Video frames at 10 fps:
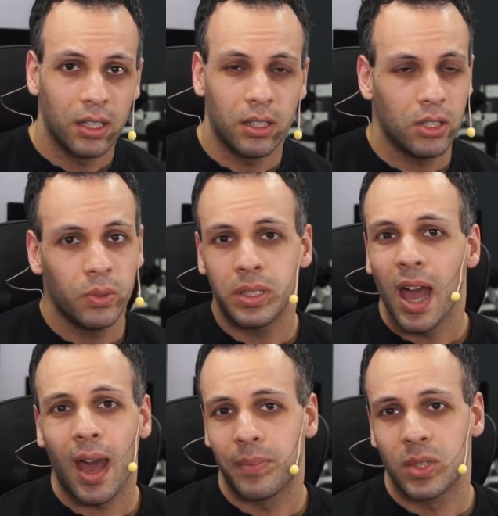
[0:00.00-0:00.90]
you
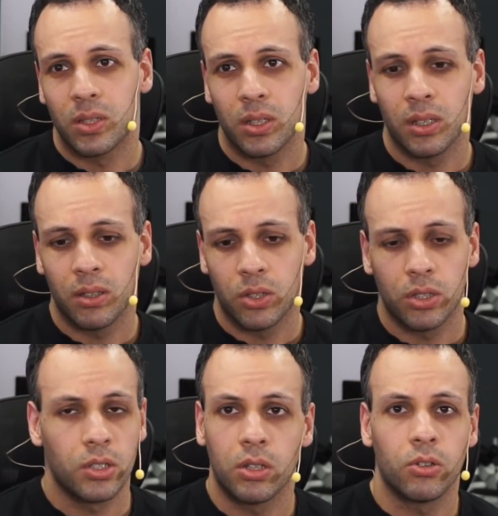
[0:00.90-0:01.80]
adapt
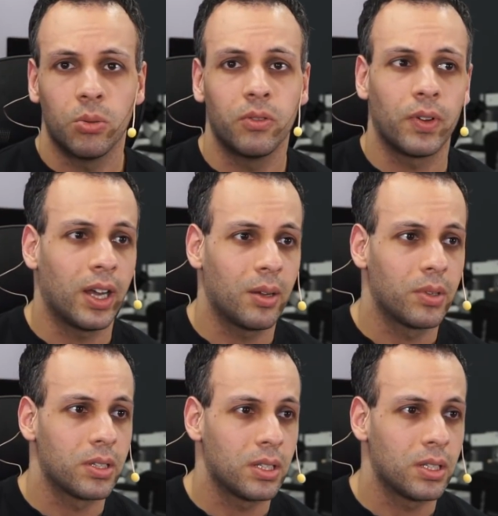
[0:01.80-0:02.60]
to your new environment,